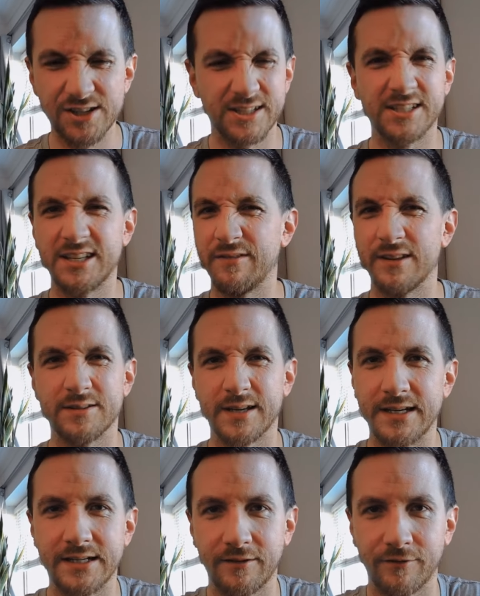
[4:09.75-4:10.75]
see if there's
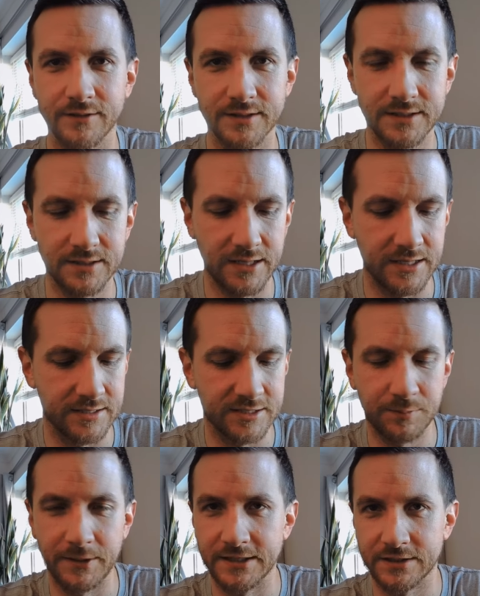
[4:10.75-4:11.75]
any difference in
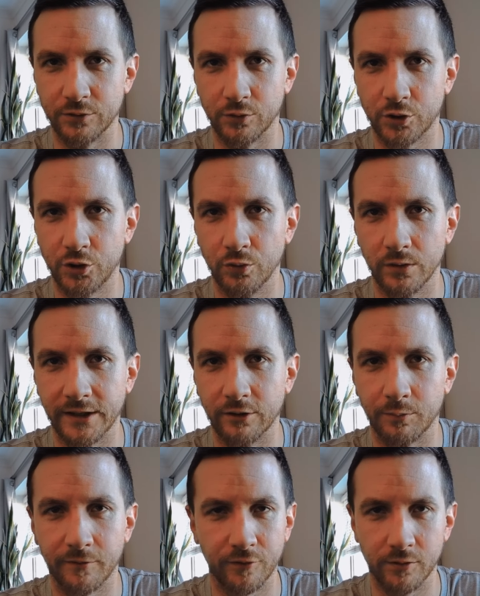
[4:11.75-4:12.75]
speeds or cooling or
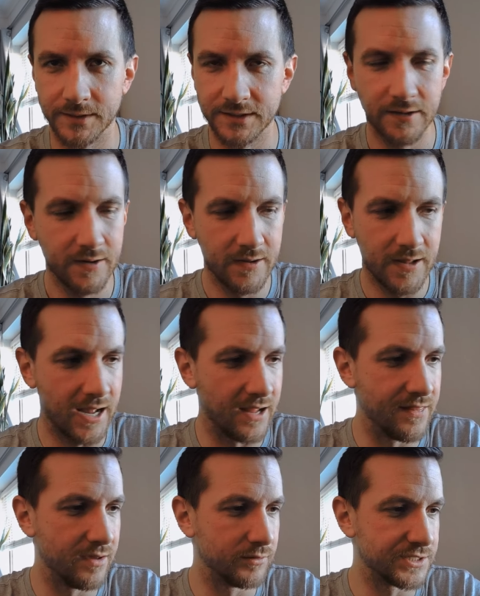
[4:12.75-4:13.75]
performance,
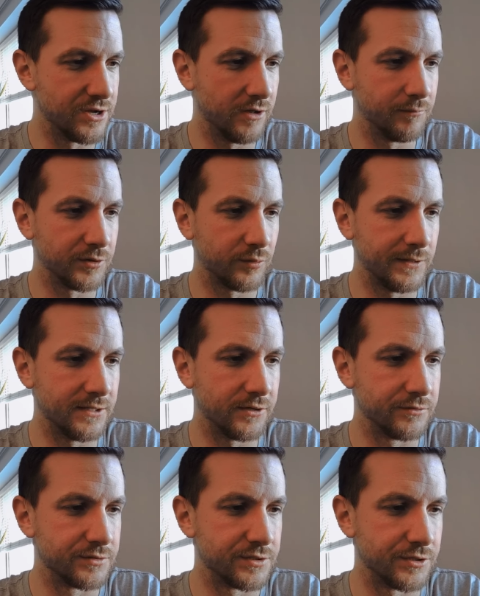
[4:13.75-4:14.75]
and there was none between
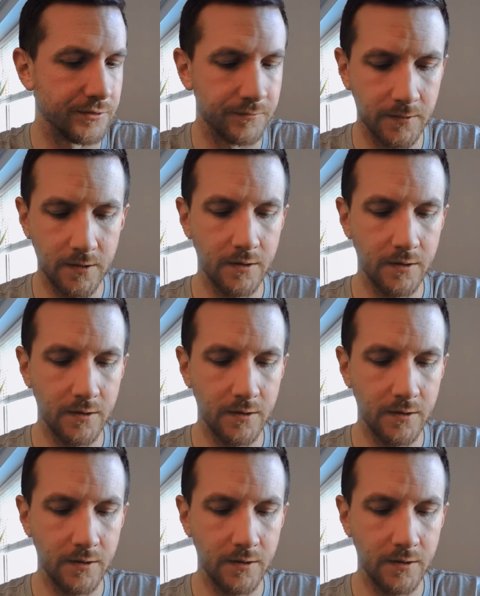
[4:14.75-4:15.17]
those two.